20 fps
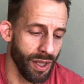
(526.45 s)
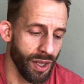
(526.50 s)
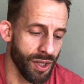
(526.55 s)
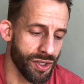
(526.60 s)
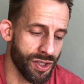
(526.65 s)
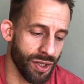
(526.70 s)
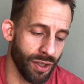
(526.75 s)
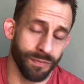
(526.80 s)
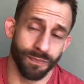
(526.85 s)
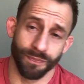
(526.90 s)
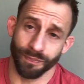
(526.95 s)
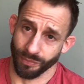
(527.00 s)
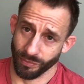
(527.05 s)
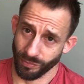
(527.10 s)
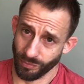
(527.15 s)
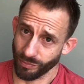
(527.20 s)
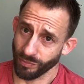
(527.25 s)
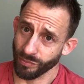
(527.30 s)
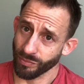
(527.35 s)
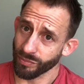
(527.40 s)
So
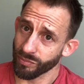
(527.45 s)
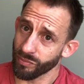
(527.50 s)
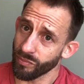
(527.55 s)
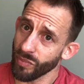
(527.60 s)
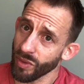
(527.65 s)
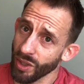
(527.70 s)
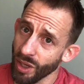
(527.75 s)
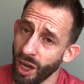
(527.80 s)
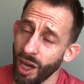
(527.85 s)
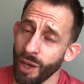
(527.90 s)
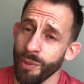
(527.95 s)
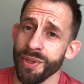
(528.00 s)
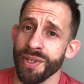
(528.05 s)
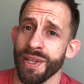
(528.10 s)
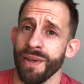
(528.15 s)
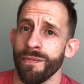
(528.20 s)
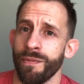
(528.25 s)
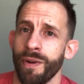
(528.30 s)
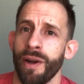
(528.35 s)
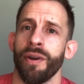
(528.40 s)
I was
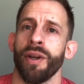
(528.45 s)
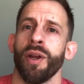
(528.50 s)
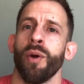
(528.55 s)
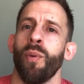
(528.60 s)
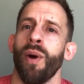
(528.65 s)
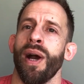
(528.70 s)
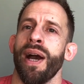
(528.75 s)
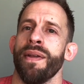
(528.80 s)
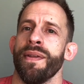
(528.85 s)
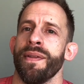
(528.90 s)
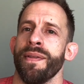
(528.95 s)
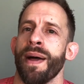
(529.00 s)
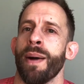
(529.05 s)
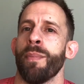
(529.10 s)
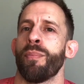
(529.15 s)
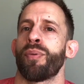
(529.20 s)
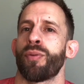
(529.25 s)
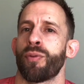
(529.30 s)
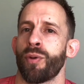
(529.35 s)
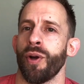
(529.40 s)
then very aware that
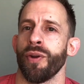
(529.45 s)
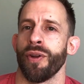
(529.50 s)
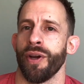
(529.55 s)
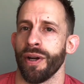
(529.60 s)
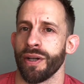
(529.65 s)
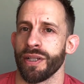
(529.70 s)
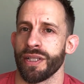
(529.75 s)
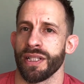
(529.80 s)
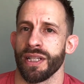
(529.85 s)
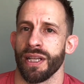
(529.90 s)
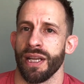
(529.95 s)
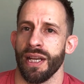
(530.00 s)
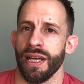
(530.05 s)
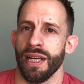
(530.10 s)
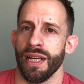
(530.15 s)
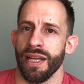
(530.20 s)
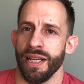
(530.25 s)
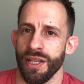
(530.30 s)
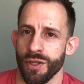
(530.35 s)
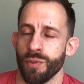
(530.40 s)
that product
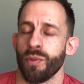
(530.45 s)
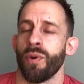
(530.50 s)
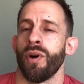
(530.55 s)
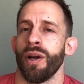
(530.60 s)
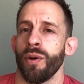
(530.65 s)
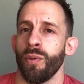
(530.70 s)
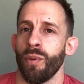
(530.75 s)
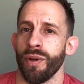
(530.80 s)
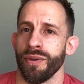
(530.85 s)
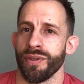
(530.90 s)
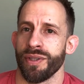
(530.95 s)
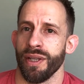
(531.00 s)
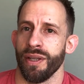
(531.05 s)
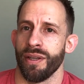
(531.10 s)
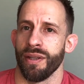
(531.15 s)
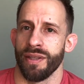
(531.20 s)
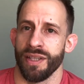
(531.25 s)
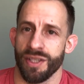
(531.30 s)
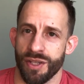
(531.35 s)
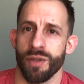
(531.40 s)
is what I wanted.
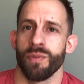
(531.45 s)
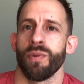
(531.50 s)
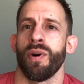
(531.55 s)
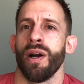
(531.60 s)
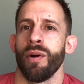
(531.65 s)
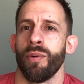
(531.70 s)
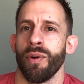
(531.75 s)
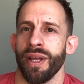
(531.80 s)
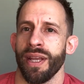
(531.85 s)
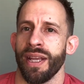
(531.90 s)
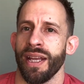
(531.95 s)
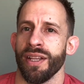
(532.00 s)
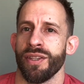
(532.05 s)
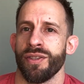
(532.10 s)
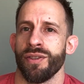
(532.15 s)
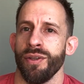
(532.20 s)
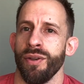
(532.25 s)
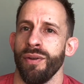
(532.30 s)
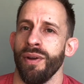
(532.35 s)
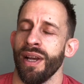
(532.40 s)
This is what I want to get
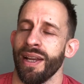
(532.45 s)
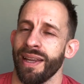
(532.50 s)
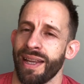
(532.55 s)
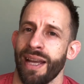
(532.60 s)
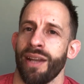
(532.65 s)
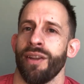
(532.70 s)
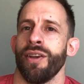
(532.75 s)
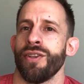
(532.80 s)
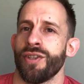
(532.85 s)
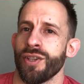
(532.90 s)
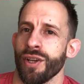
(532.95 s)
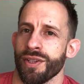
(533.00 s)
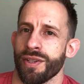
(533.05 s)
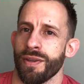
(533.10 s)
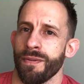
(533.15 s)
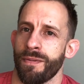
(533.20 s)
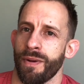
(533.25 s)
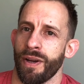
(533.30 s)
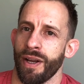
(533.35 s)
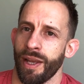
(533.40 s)
to. Can I
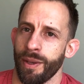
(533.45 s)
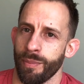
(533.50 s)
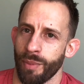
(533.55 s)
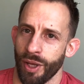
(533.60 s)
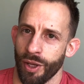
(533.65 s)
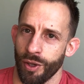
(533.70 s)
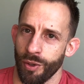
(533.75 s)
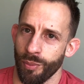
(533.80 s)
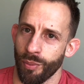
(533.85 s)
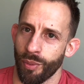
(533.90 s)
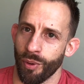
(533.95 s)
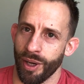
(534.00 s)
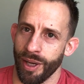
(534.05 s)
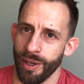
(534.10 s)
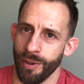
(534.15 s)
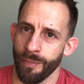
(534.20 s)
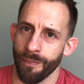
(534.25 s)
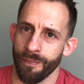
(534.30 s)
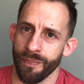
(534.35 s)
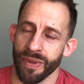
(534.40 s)
justify it in my own brain?